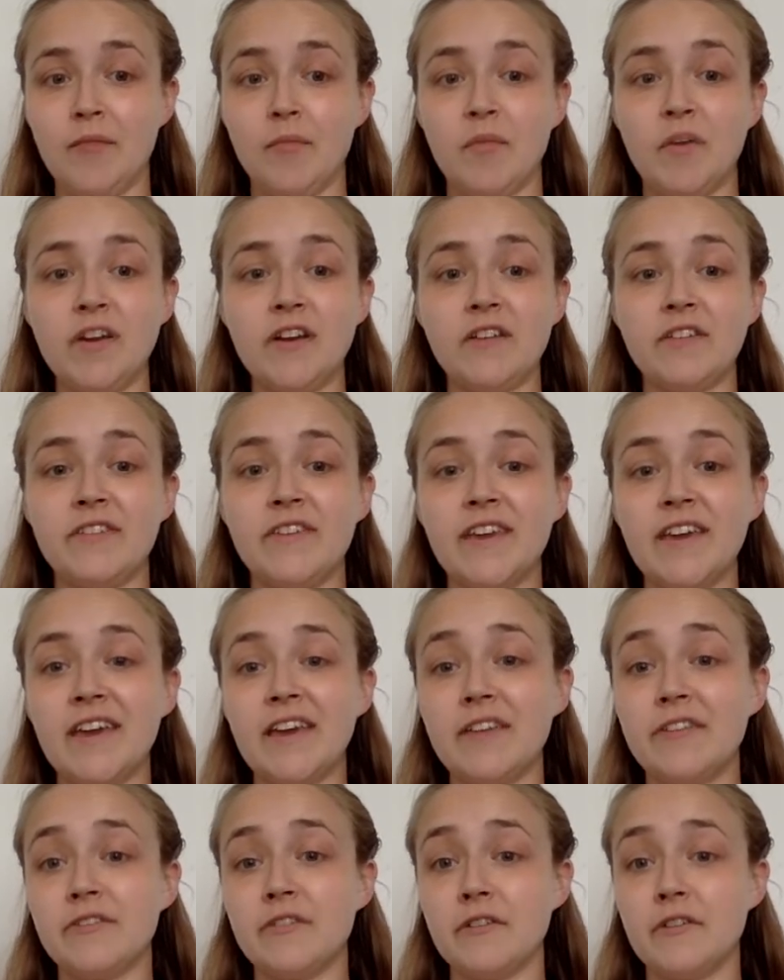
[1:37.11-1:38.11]
When you're
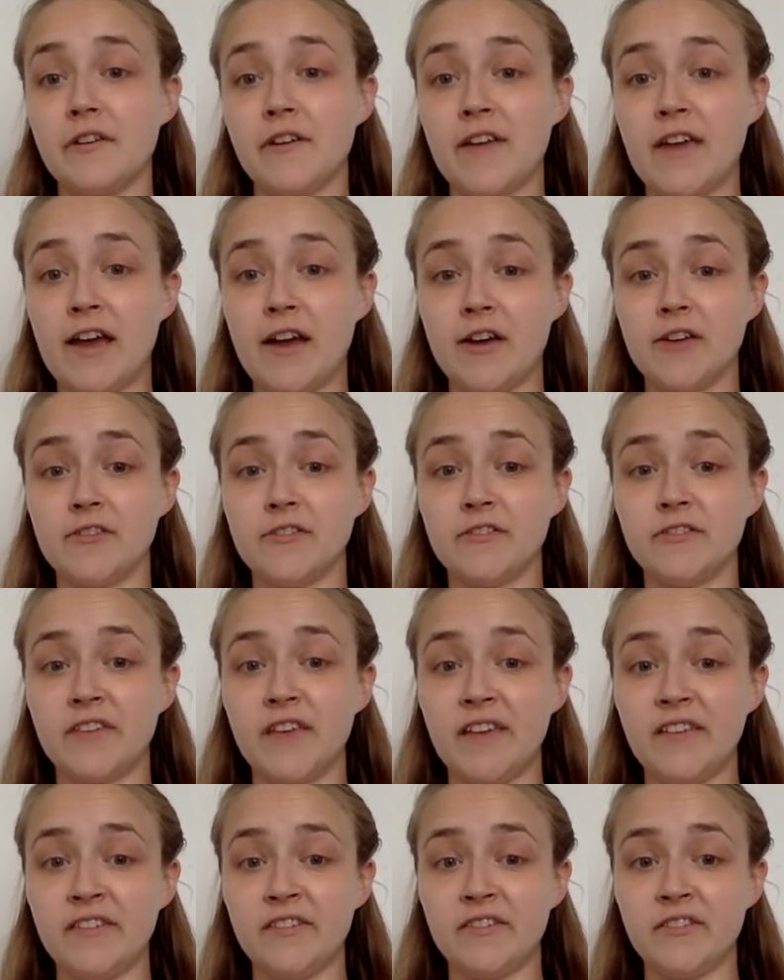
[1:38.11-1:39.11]
thinking through your character's
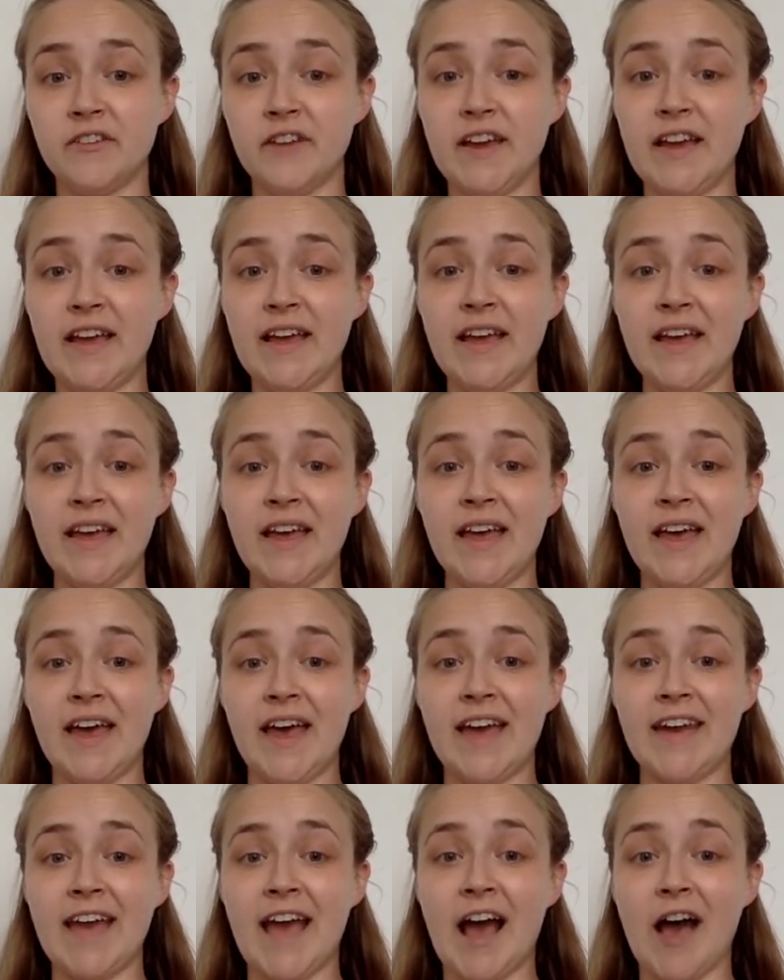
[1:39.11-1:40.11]
history
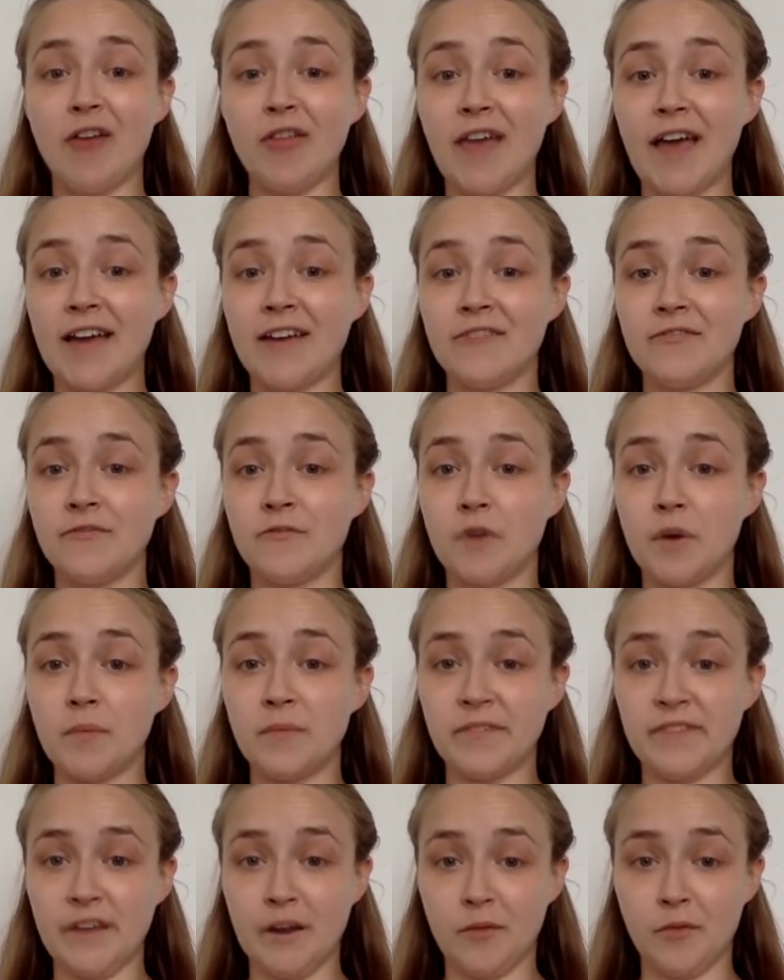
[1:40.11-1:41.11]
and how that
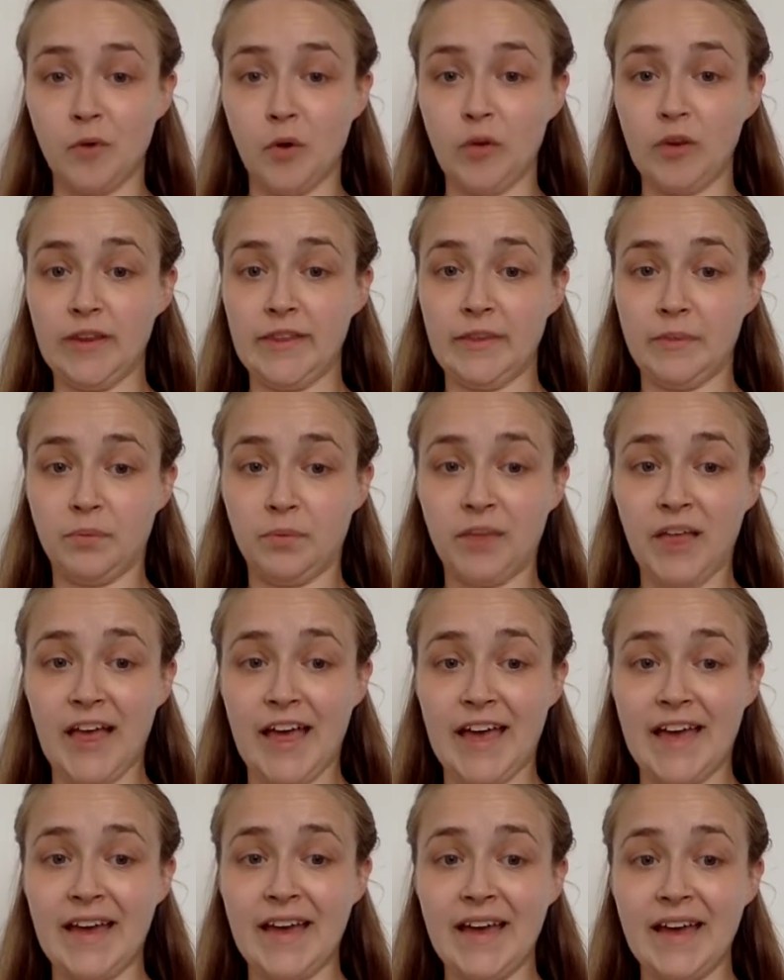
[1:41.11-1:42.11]
informs their role in the
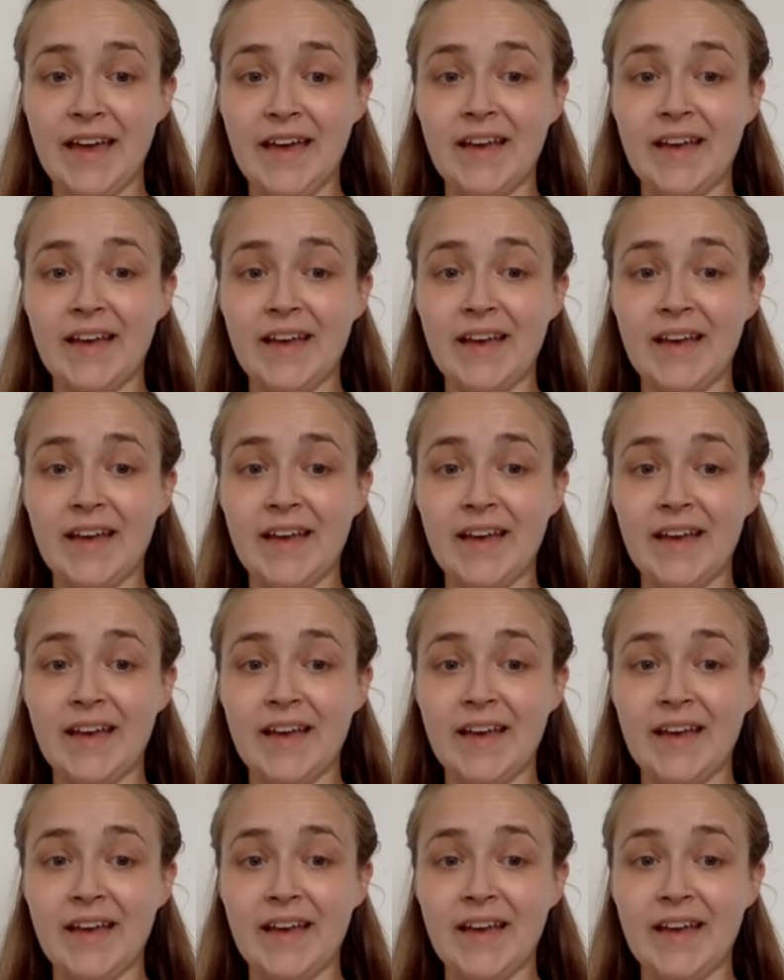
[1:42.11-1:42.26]
play,